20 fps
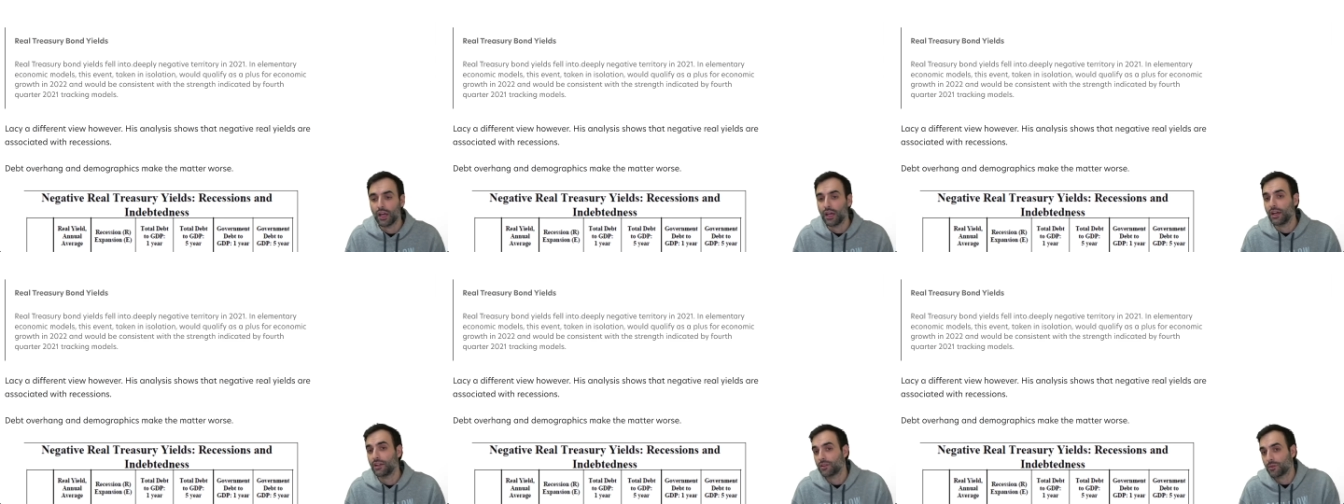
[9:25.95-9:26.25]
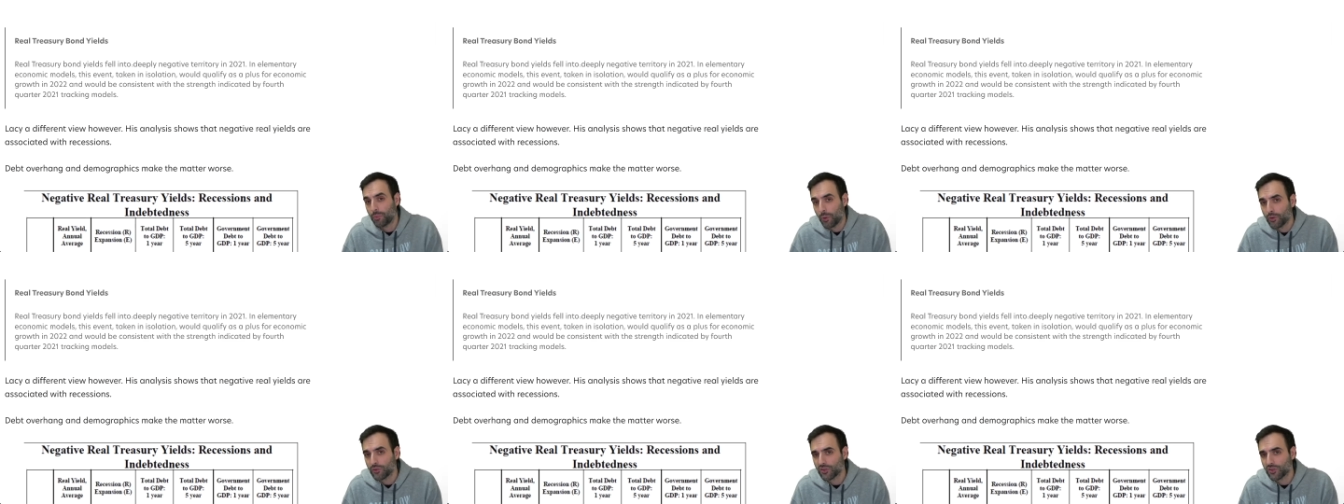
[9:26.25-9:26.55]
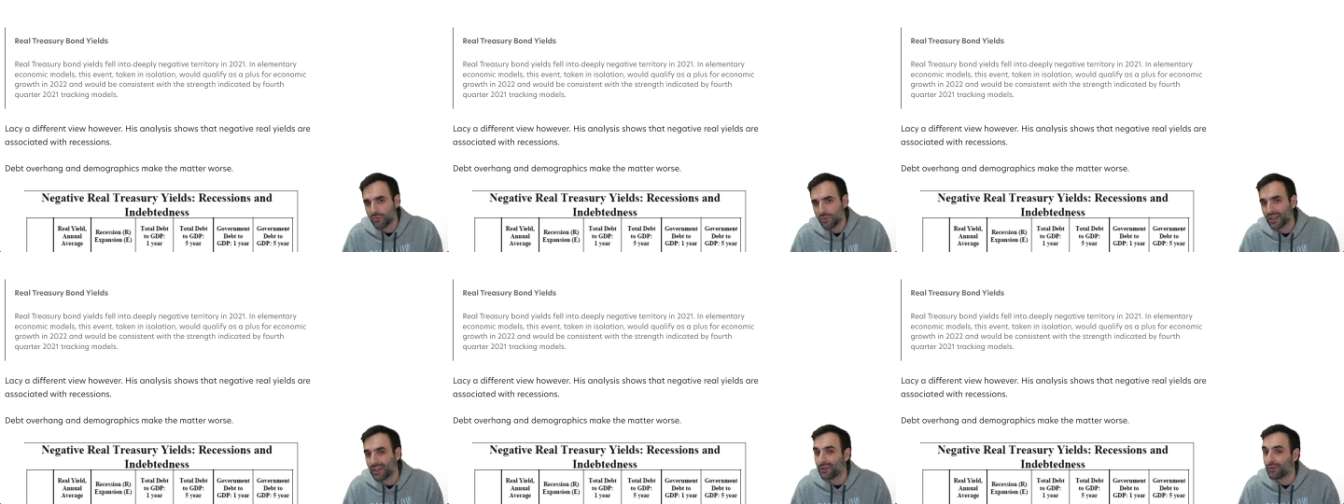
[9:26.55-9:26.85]
It's
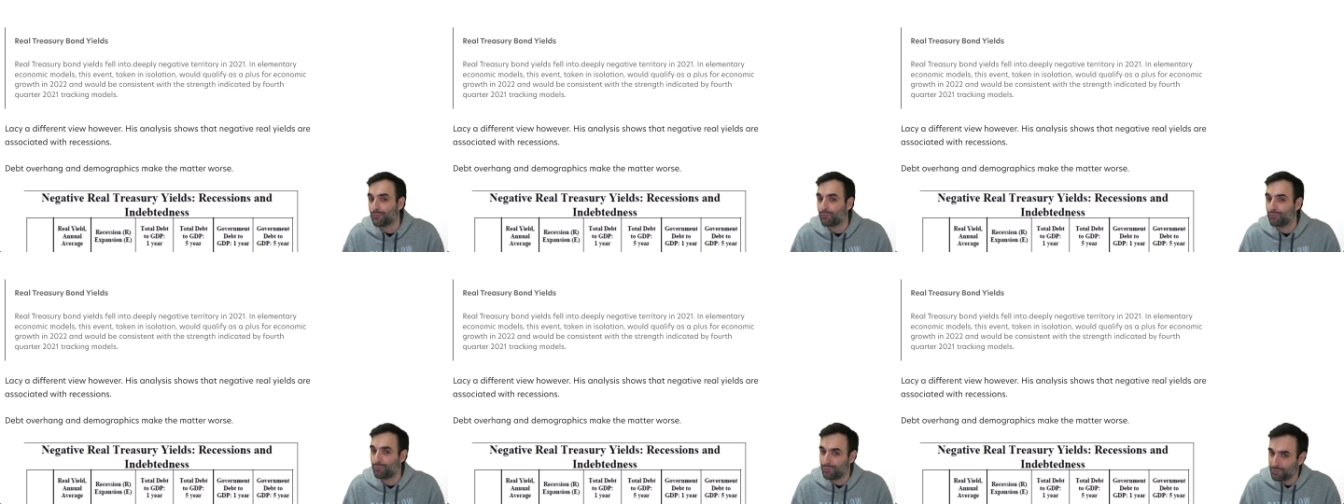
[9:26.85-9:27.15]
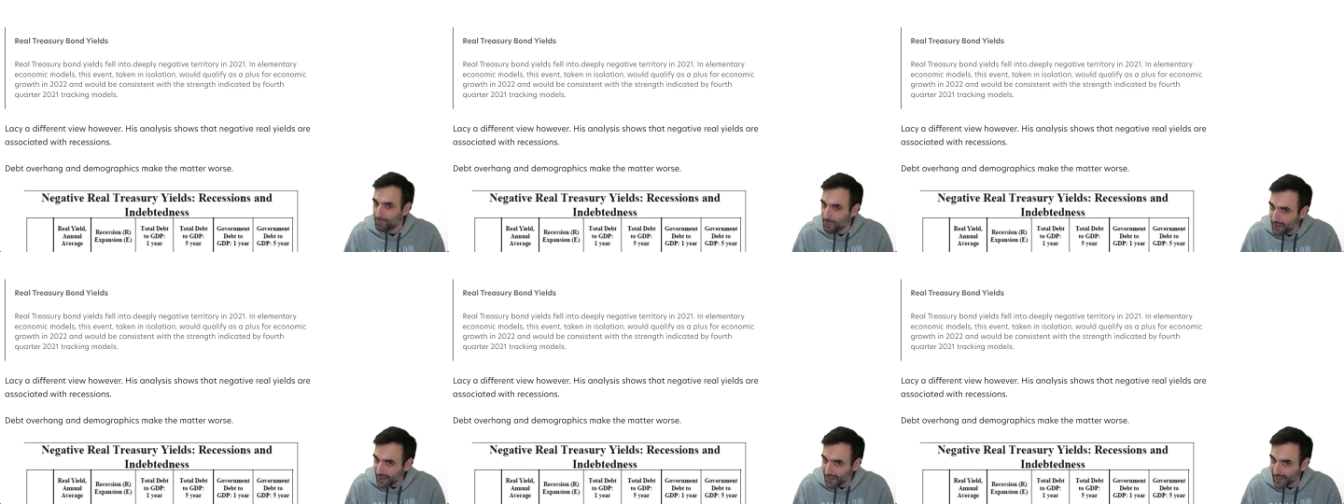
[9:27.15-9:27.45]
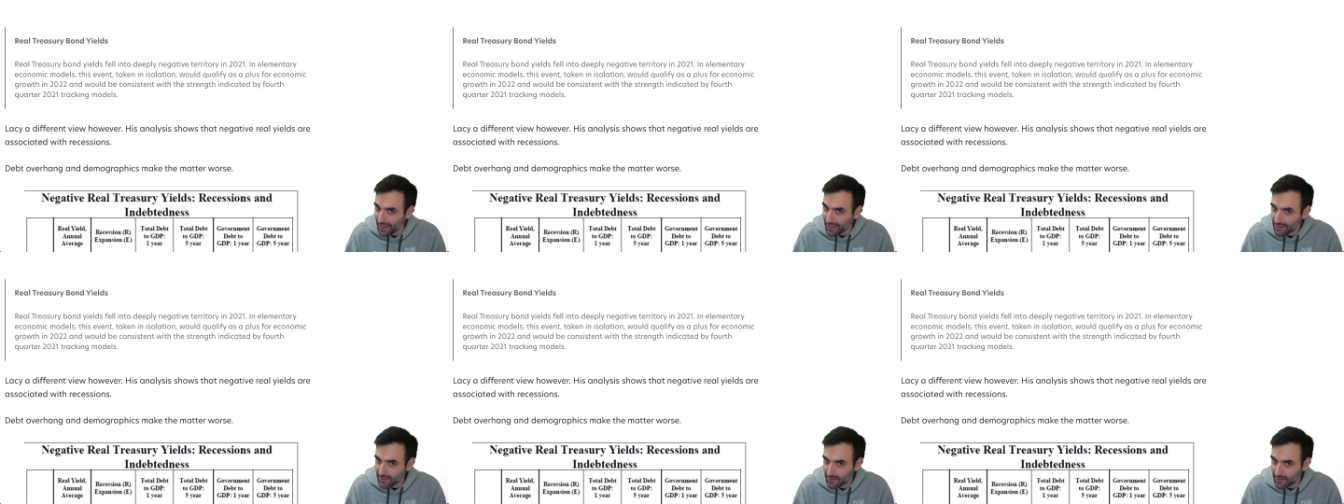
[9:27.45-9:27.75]
supposed to be good,
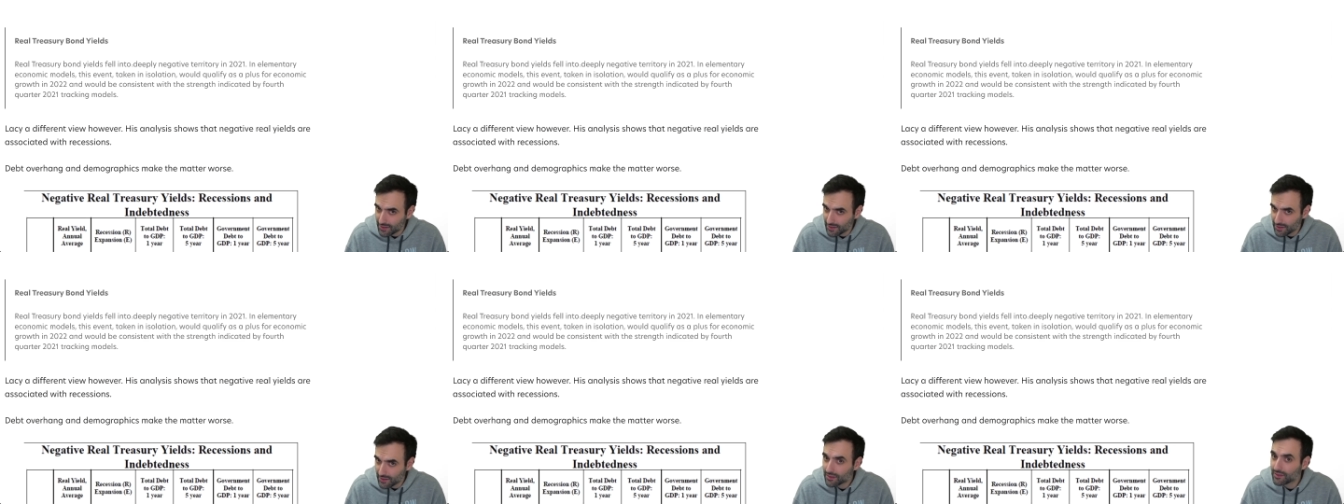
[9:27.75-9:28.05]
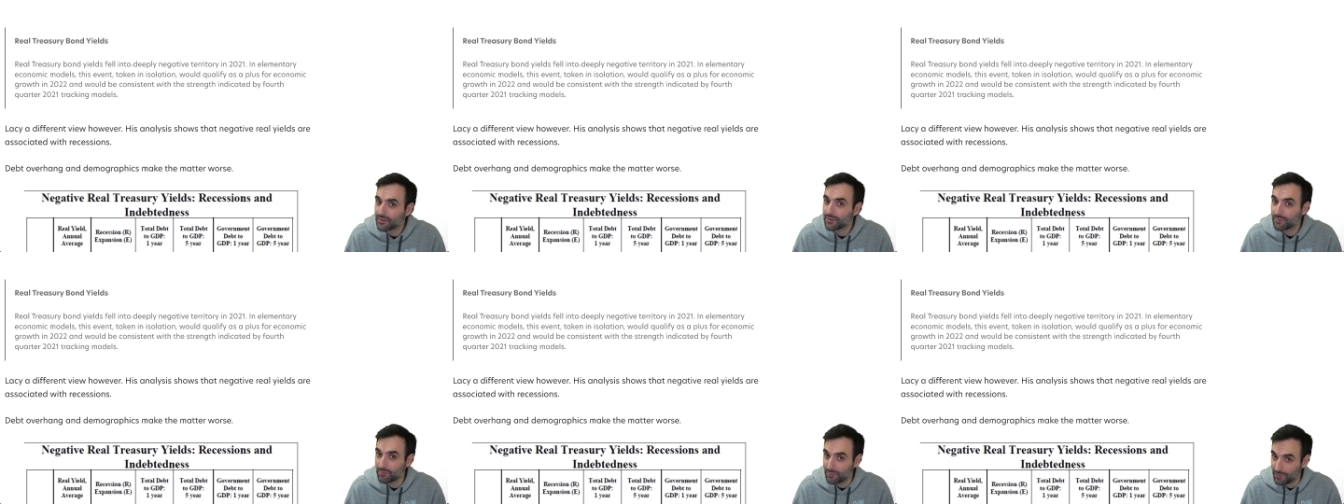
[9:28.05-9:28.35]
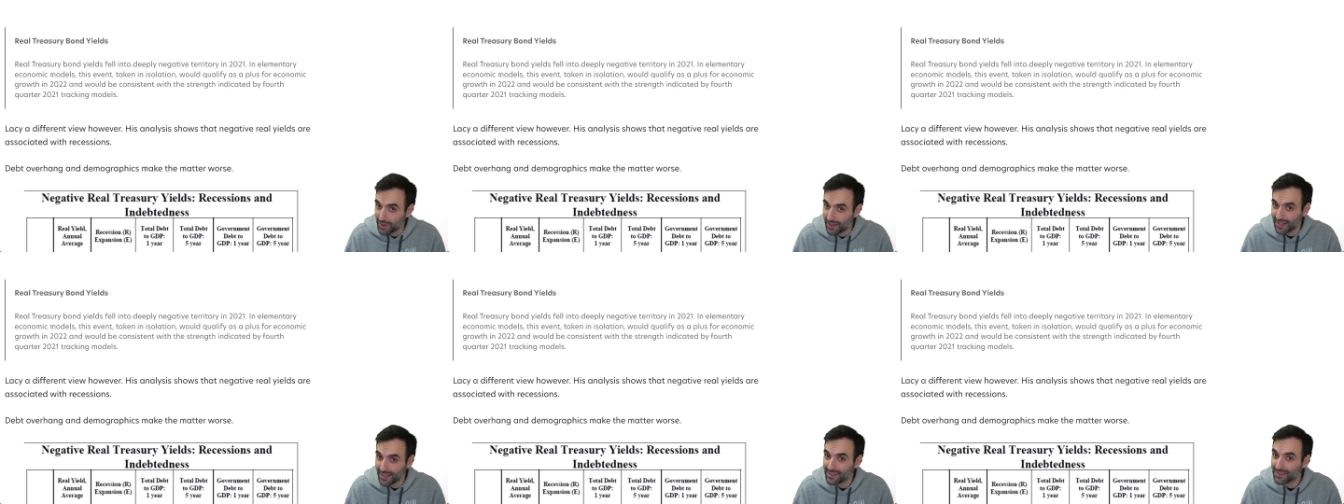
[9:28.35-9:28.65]
but,
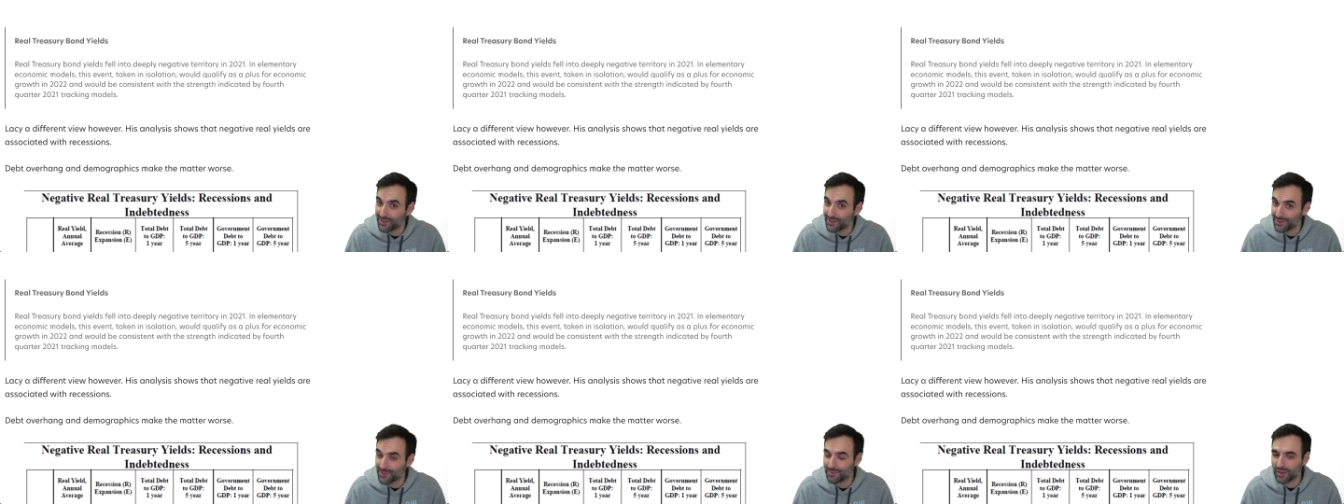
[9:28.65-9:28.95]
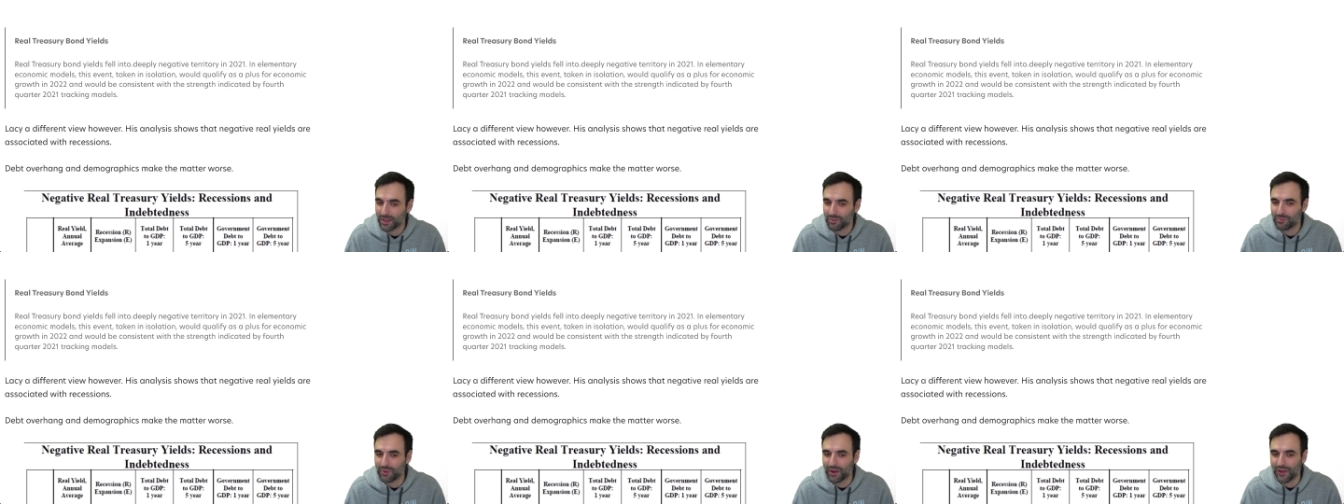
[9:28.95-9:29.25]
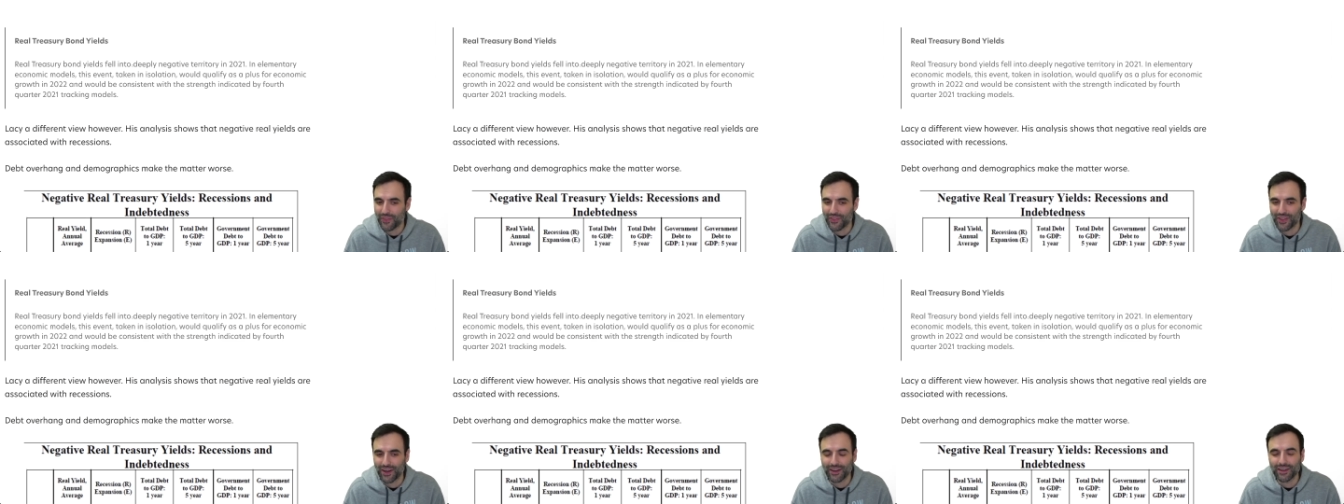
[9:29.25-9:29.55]
but, there's a big
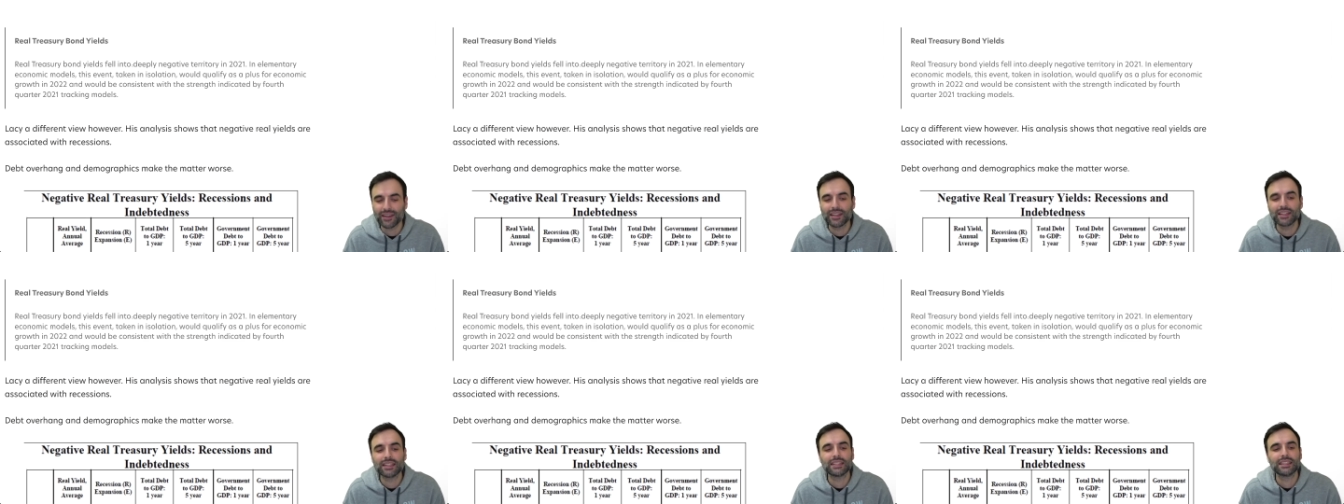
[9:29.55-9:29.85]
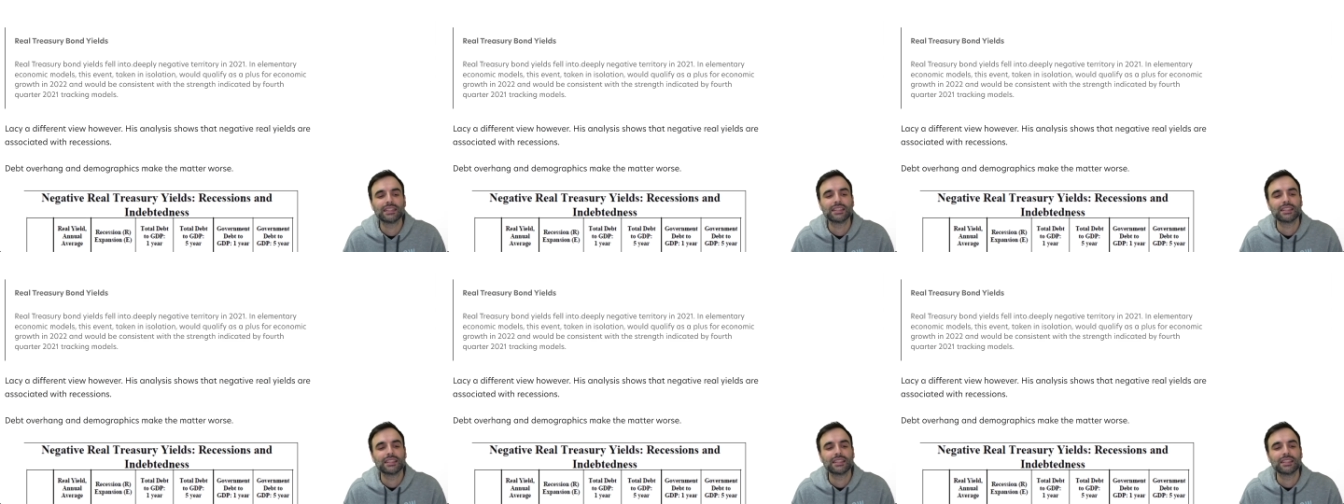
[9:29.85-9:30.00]
but there.